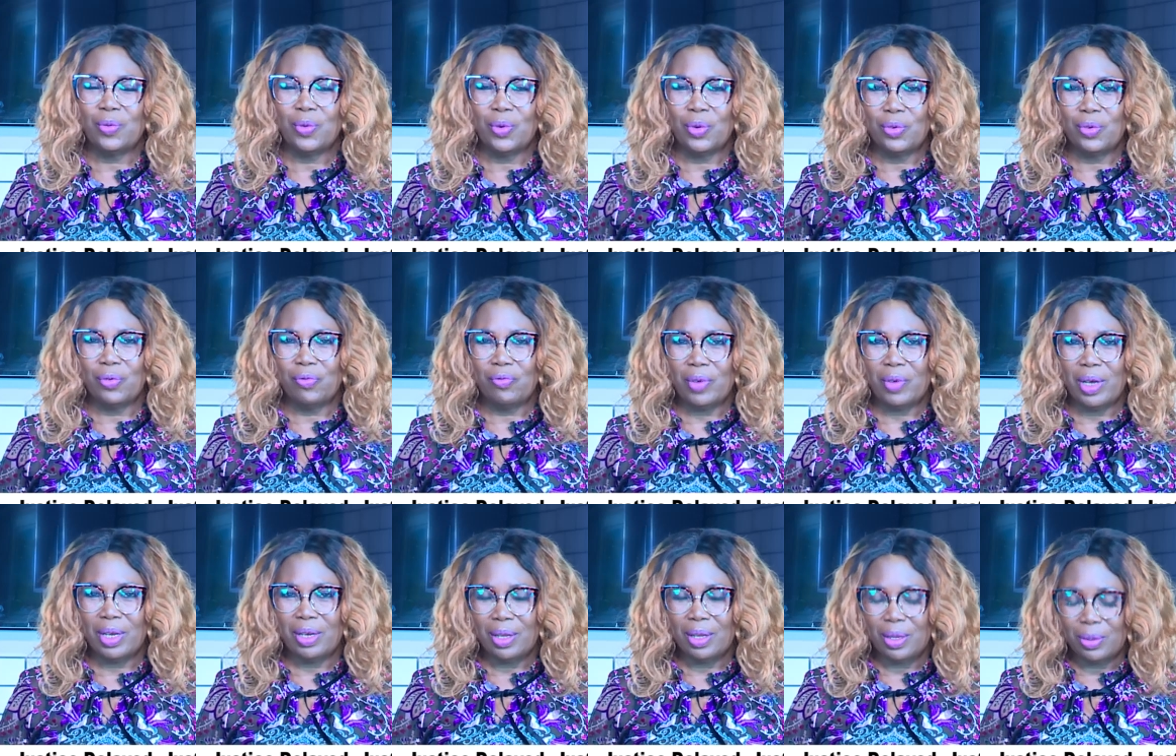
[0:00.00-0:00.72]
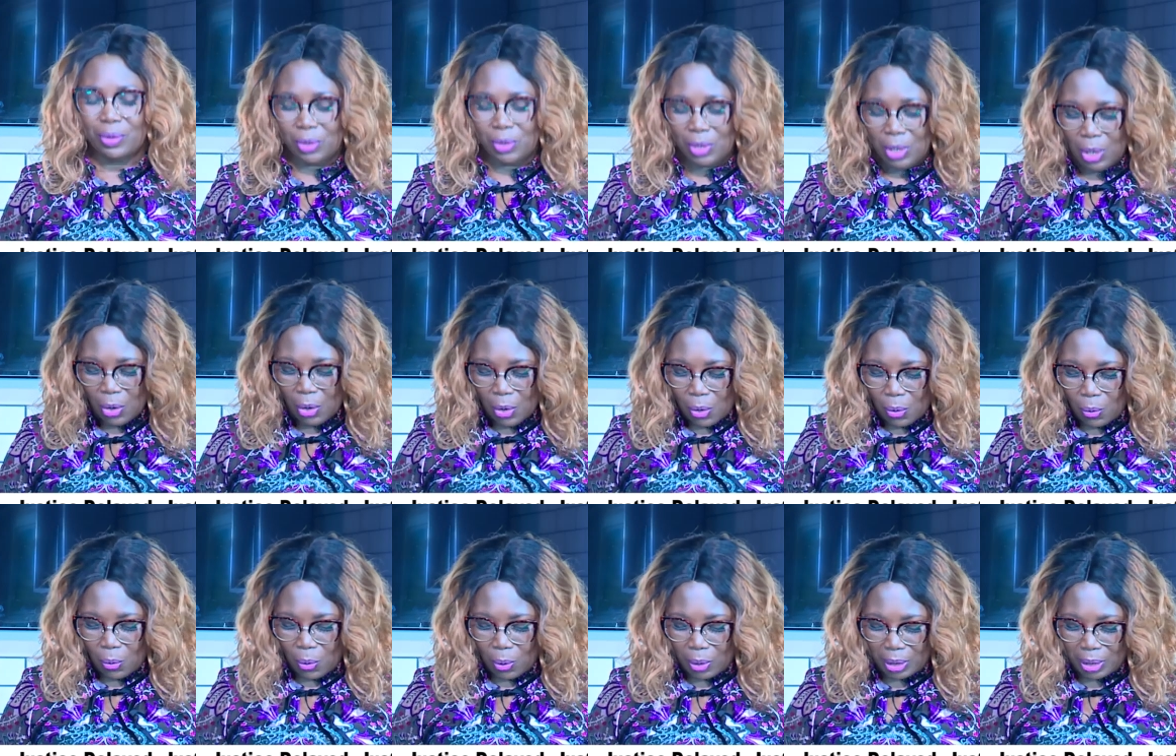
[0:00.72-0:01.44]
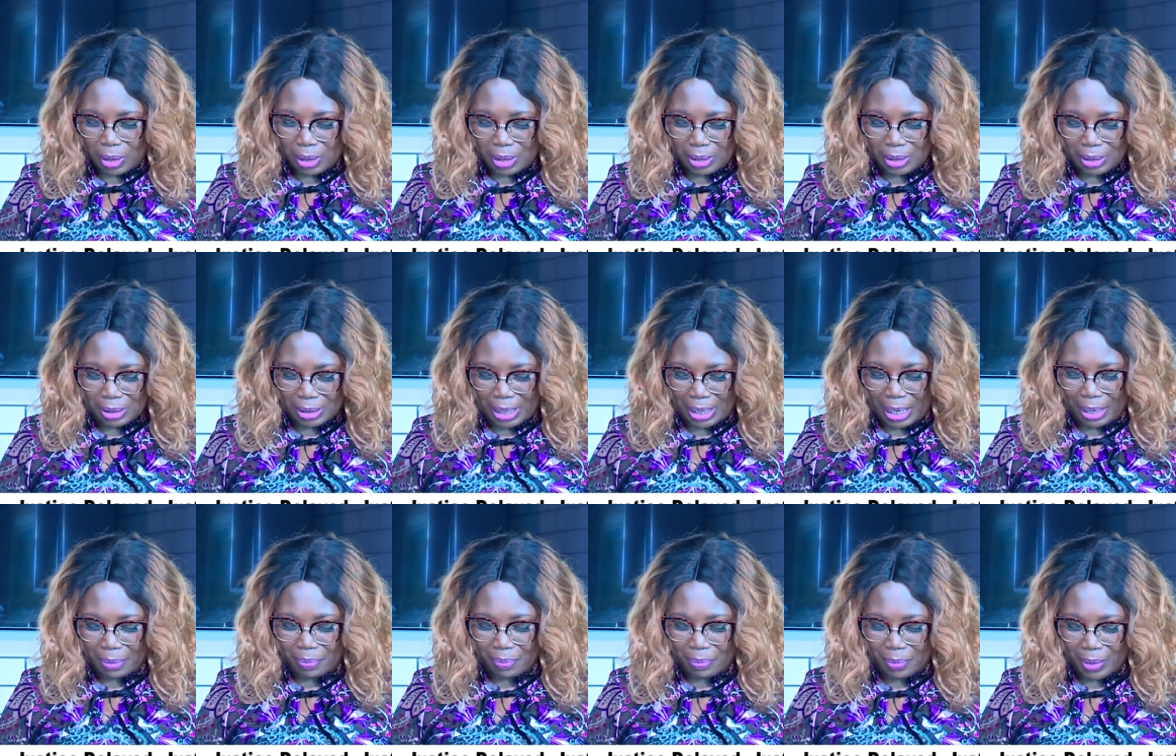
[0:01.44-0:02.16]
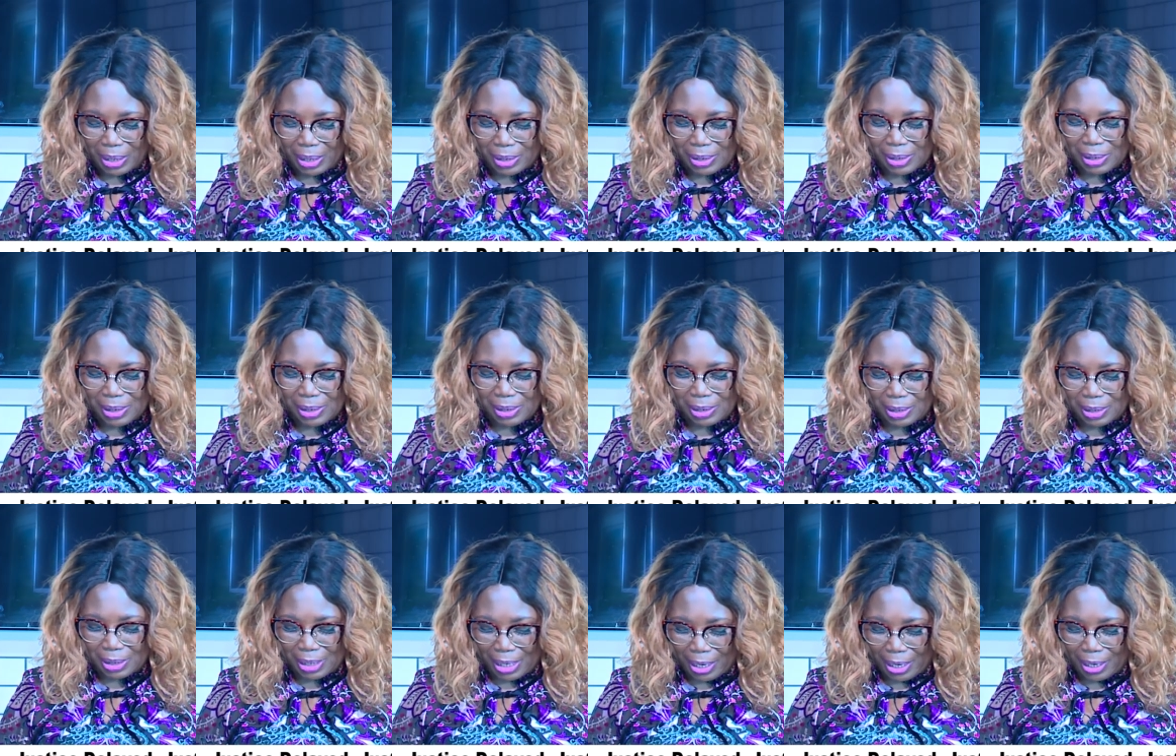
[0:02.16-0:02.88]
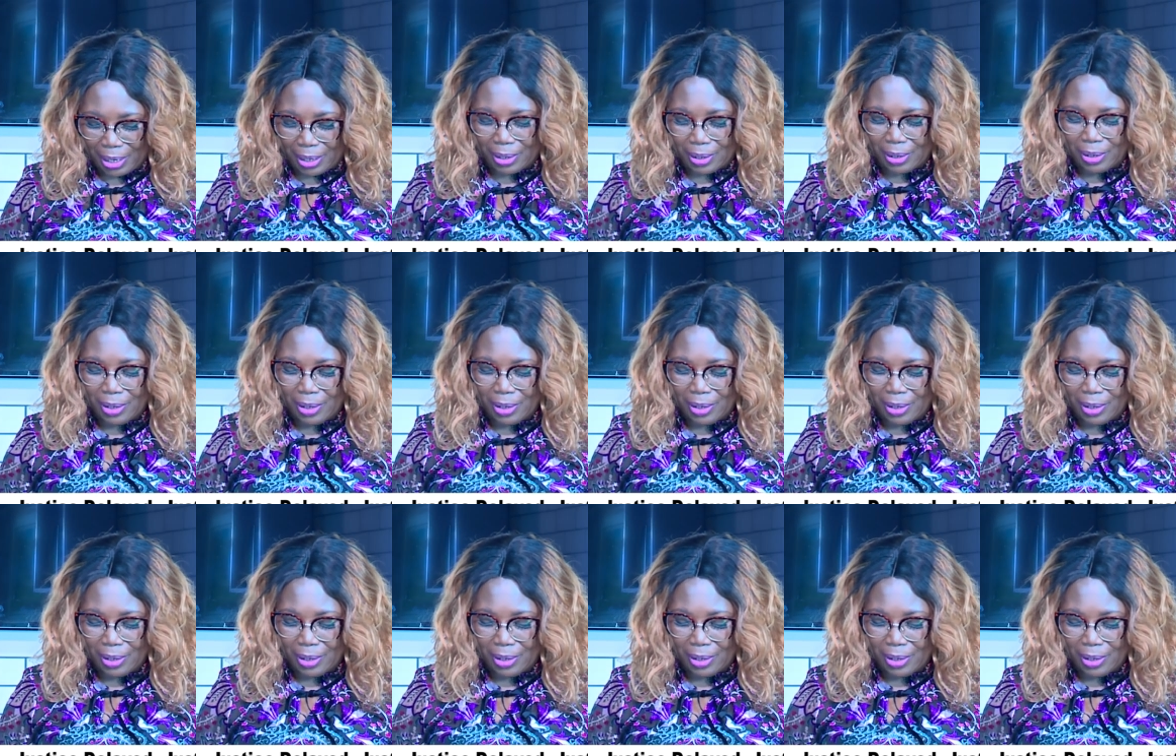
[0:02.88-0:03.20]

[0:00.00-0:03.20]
We're going to find out what that means today.